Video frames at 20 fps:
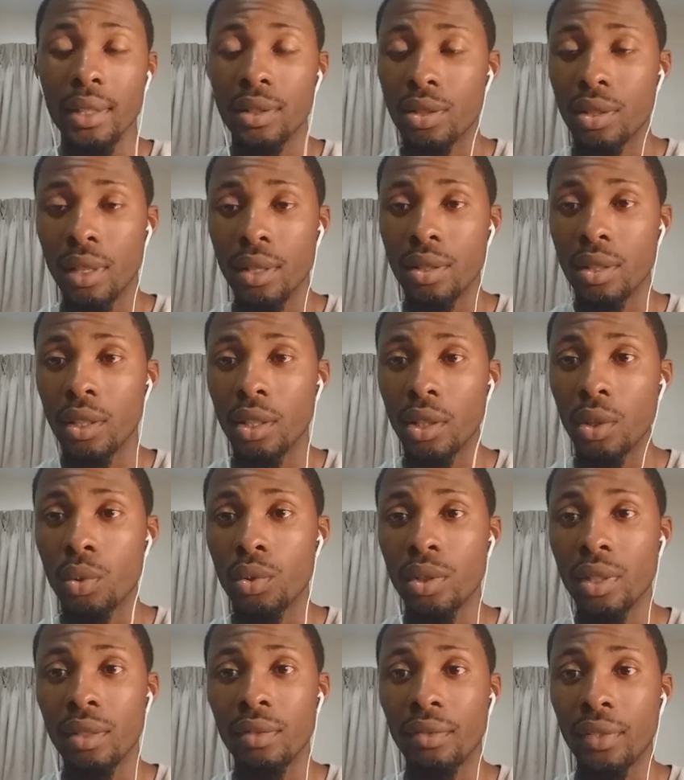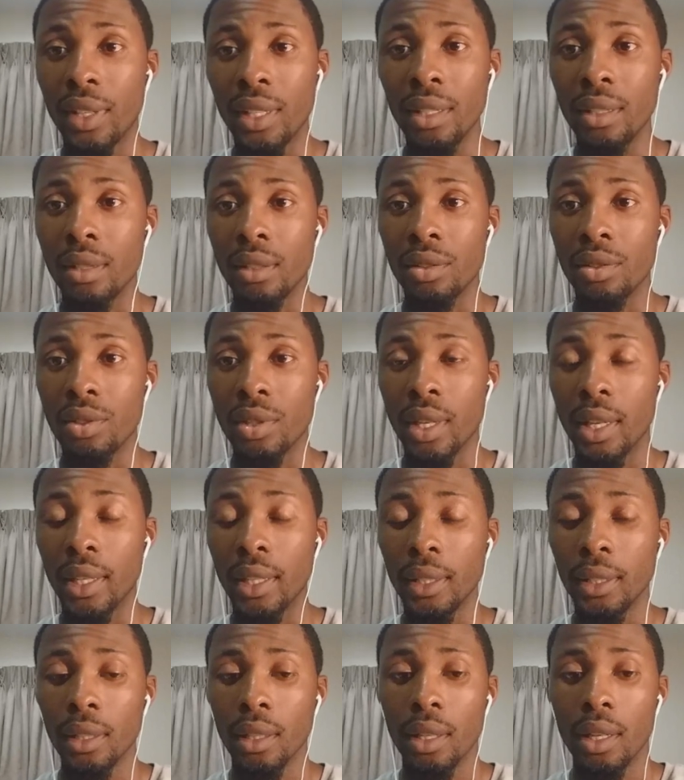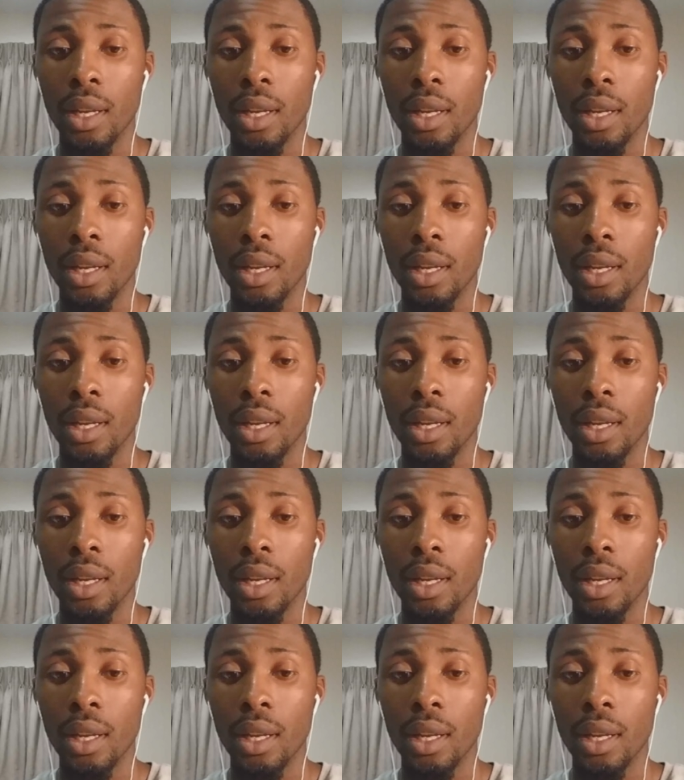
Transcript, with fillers: It's a huge convenience thing